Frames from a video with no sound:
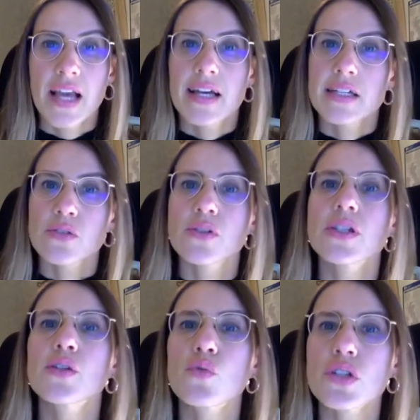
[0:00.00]
So this
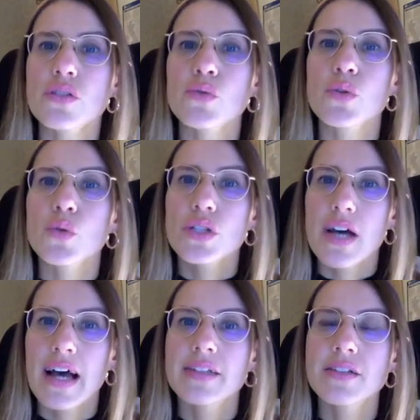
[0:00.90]
is what
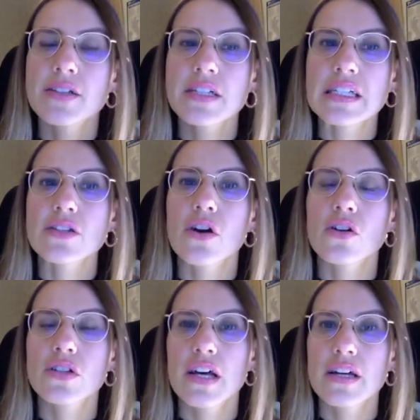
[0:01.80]
Henryk
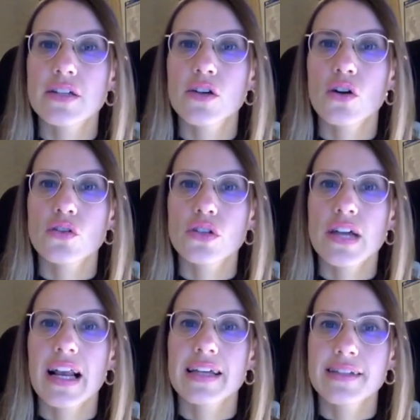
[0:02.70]
told
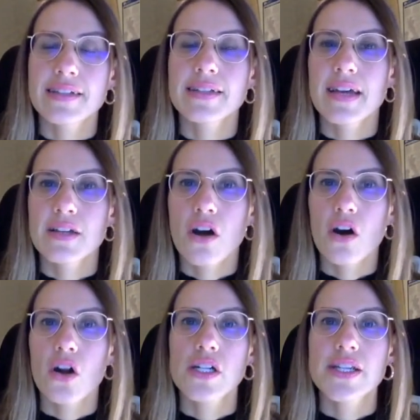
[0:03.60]
Galasinska and
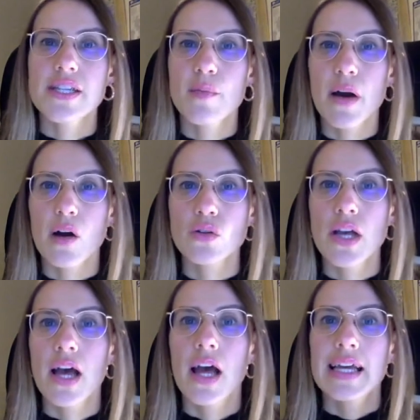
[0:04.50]
Horowitz about
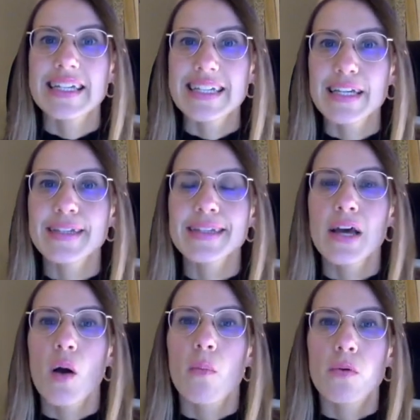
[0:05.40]
his
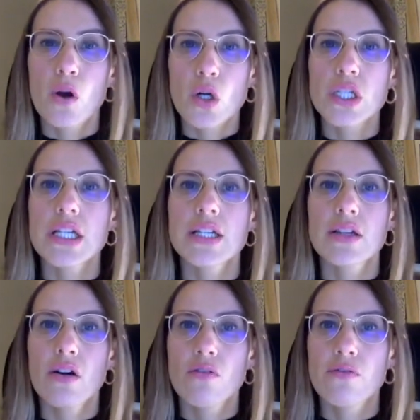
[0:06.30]
process
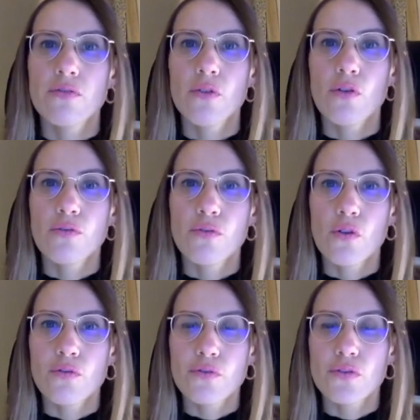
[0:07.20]
of
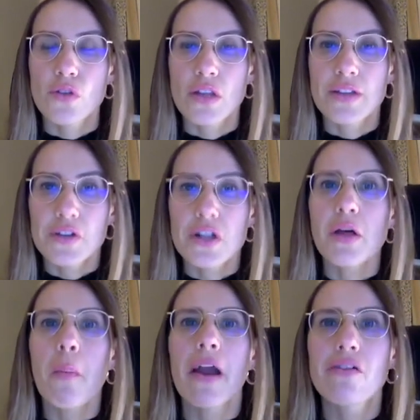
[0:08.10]
literally
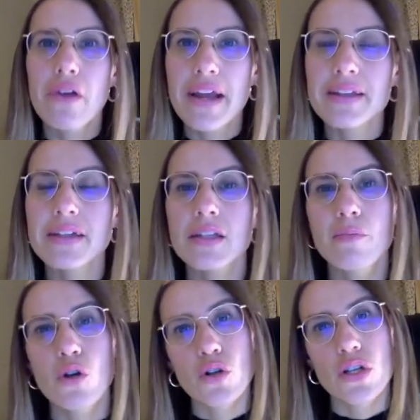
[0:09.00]
migrating, the
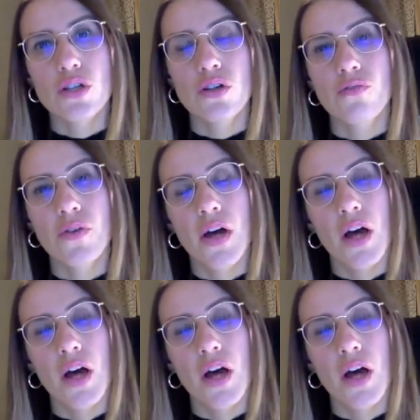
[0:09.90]
process of